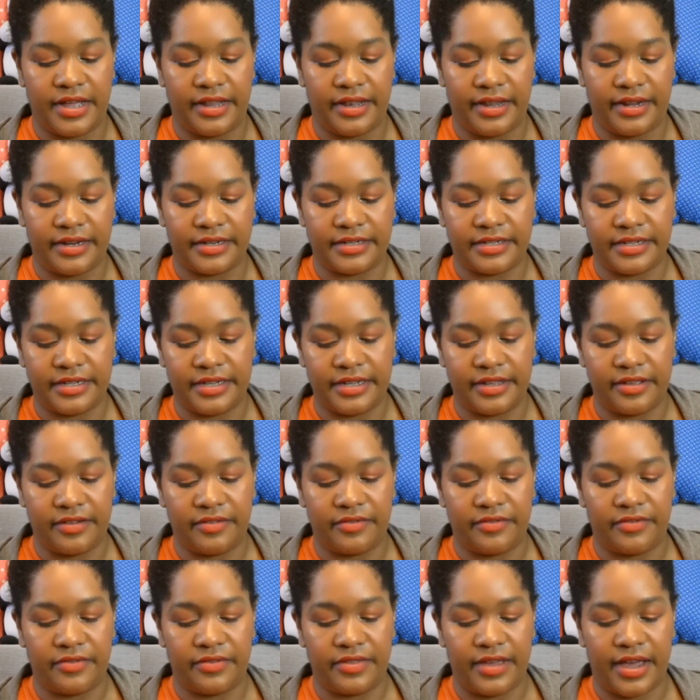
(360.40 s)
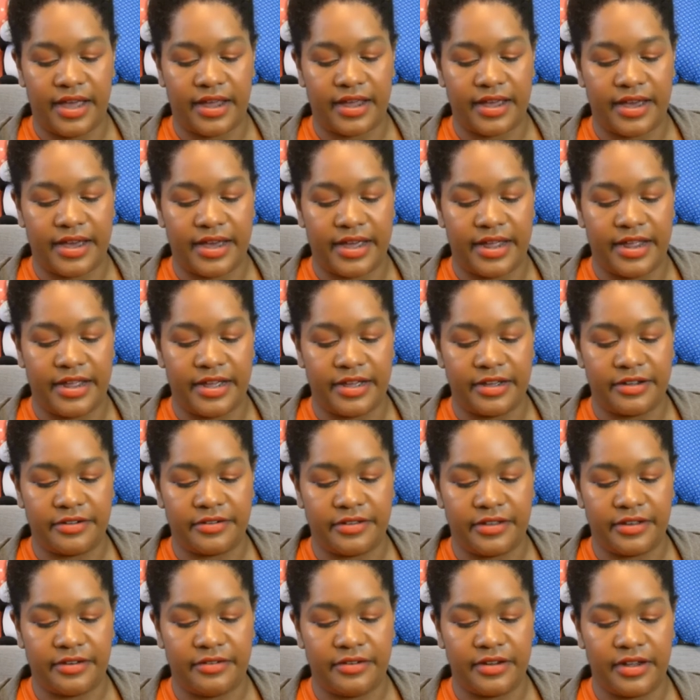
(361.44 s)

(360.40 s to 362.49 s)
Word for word: like to give that guy a, gr-